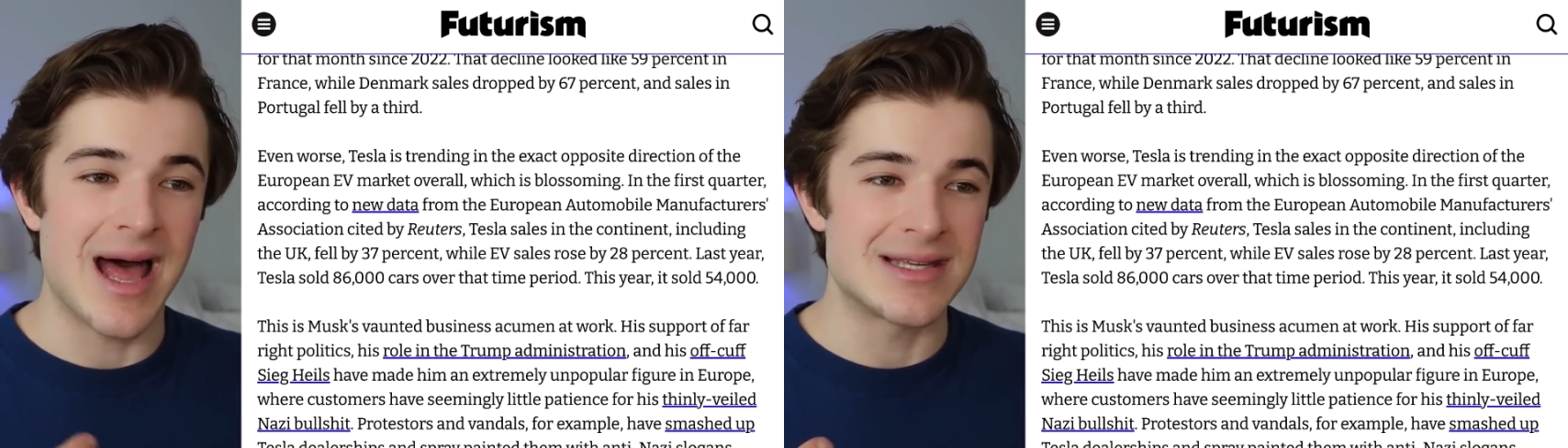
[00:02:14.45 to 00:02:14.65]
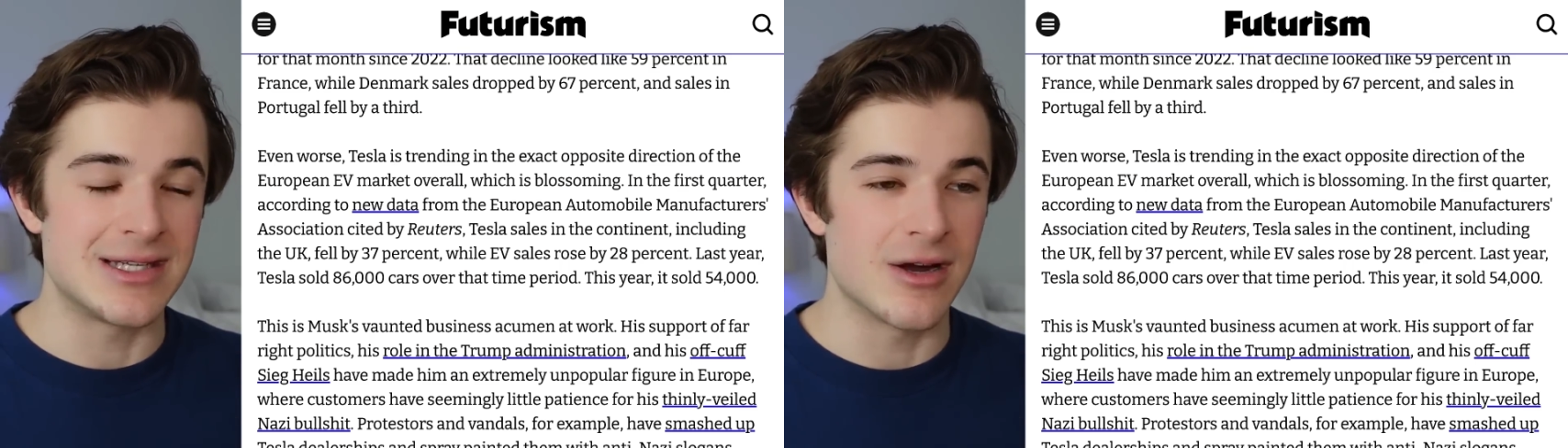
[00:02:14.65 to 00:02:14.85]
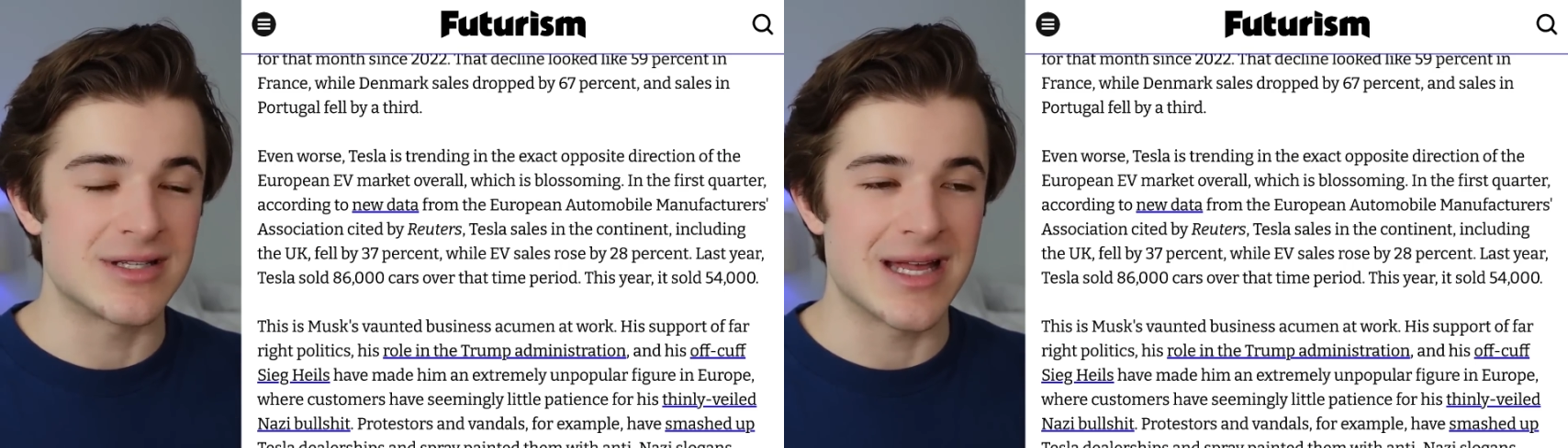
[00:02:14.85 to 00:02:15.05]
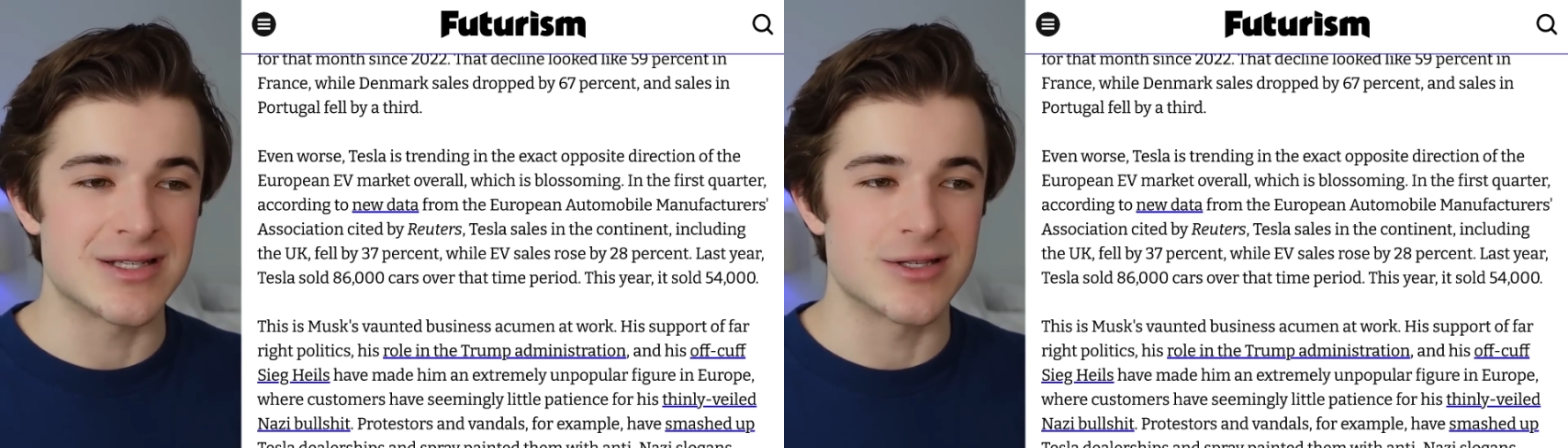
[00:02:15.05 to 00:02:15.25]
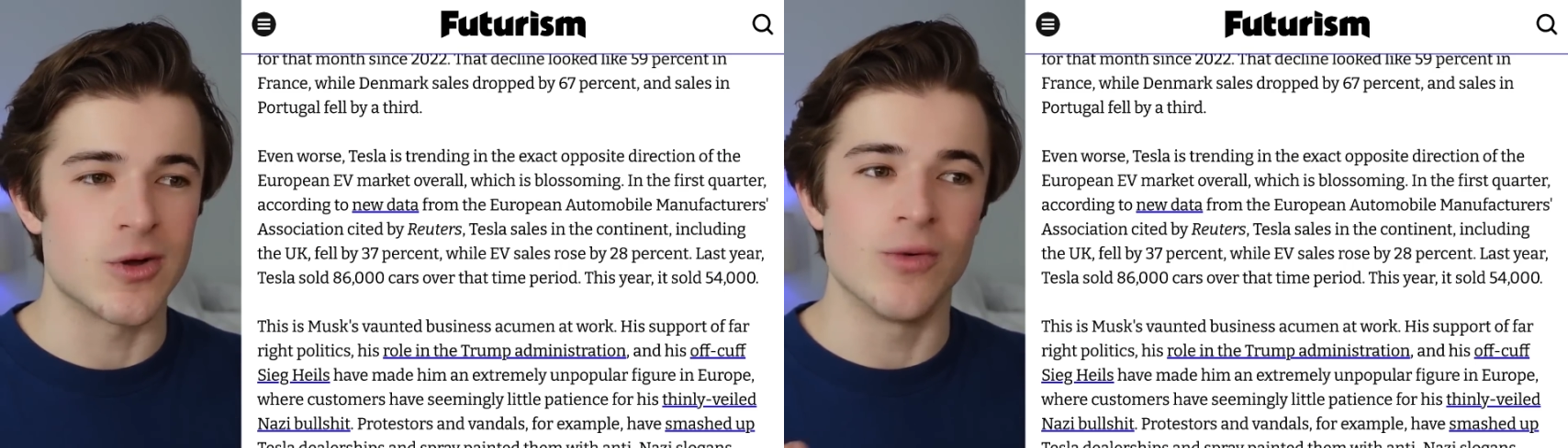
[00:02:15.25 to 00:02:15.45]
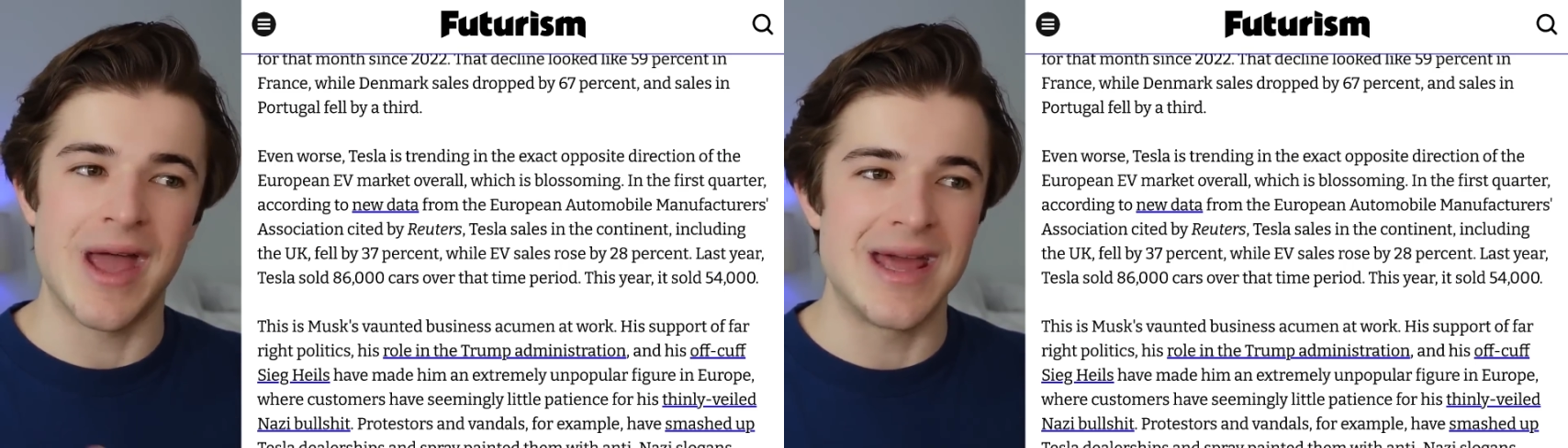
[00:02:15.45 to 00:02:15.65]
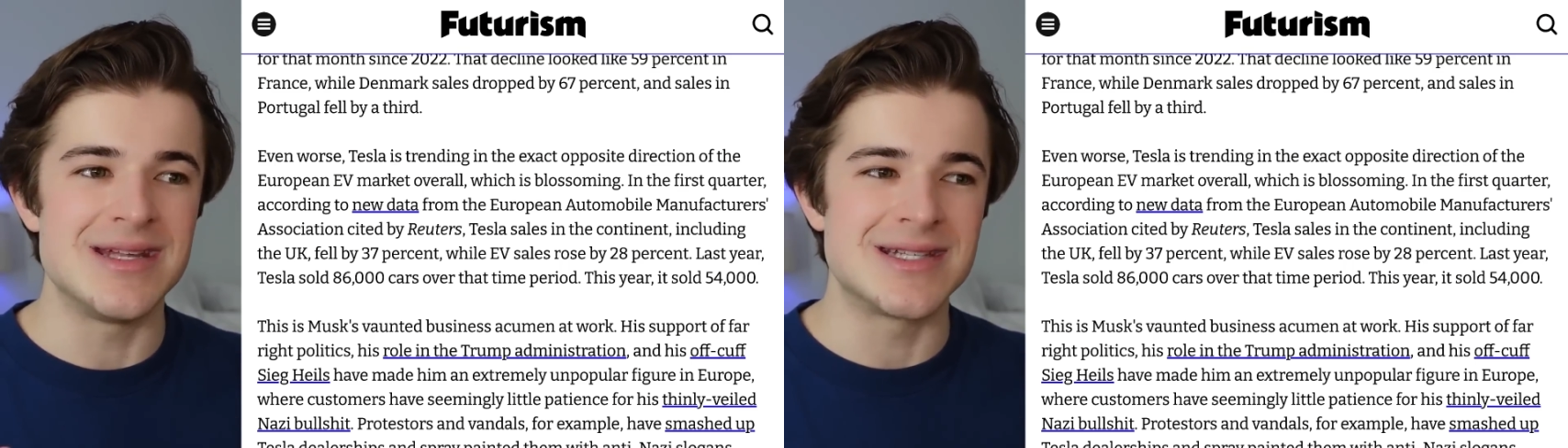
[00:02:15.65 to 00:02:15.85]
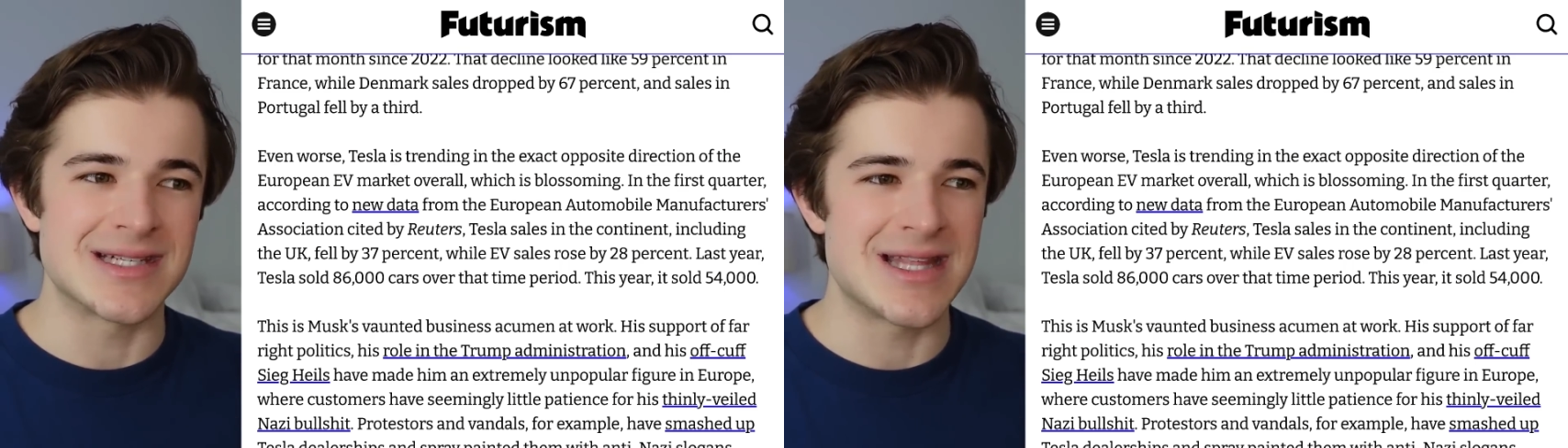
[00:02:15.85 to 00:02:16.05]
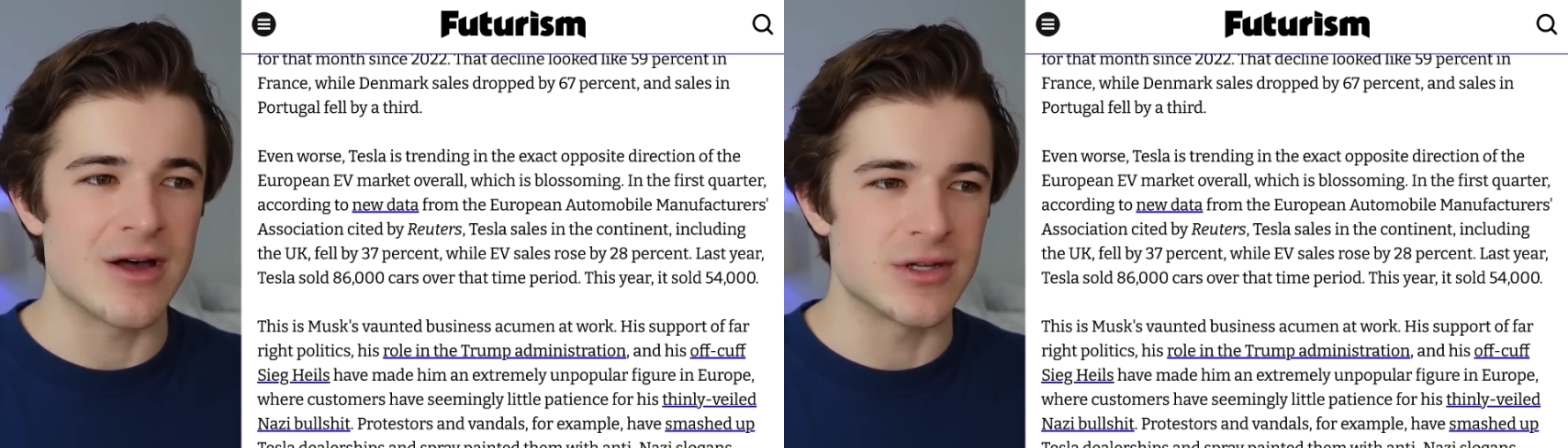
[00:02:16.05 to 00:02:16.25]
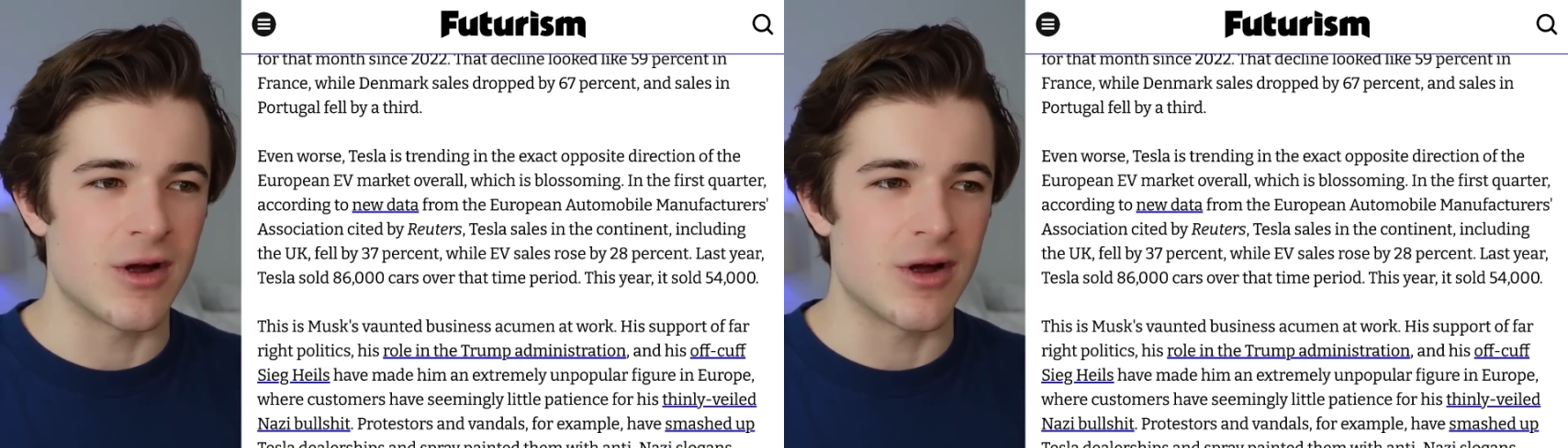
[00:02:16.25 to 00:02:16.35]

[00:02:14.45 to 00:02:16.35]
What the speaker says: Last year, Tesla sold 86,000